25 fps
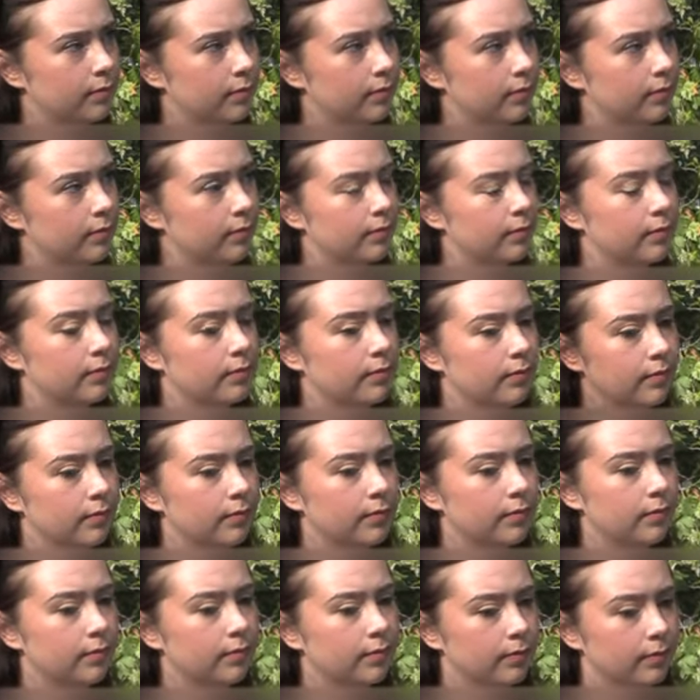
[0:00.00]

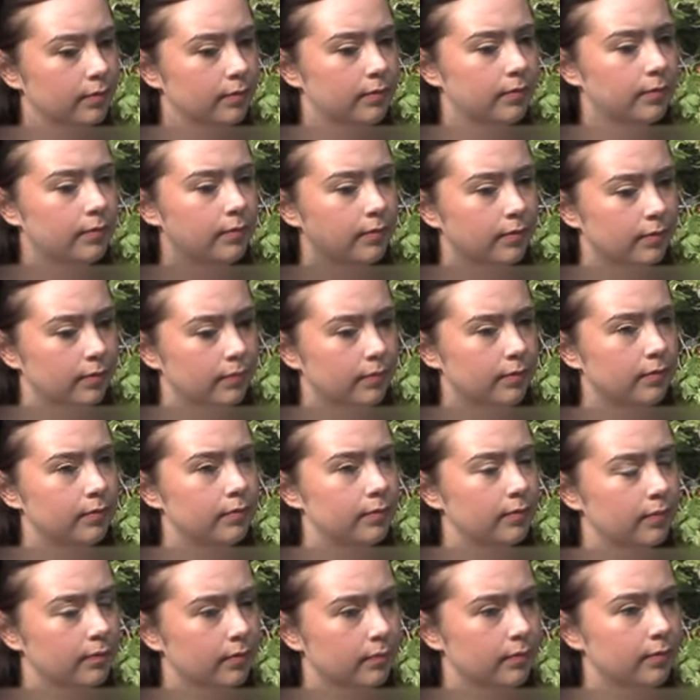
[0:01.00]

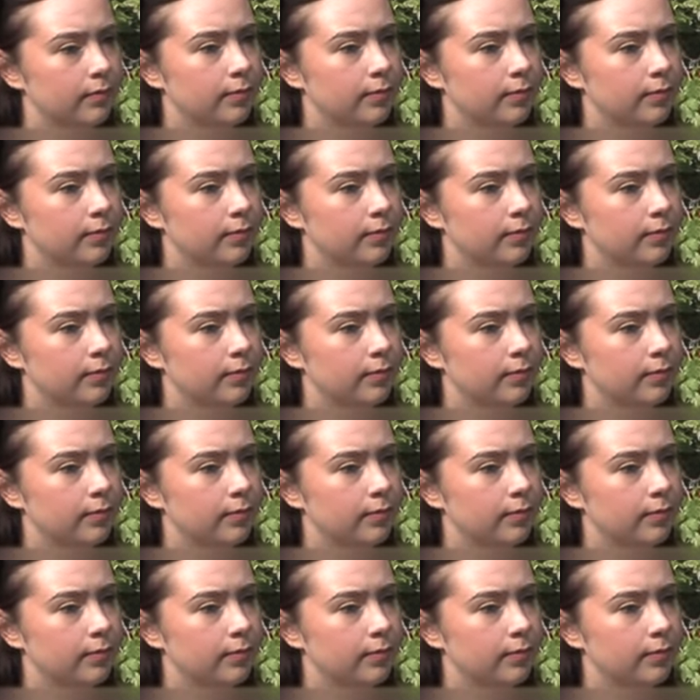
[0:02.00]
(silent)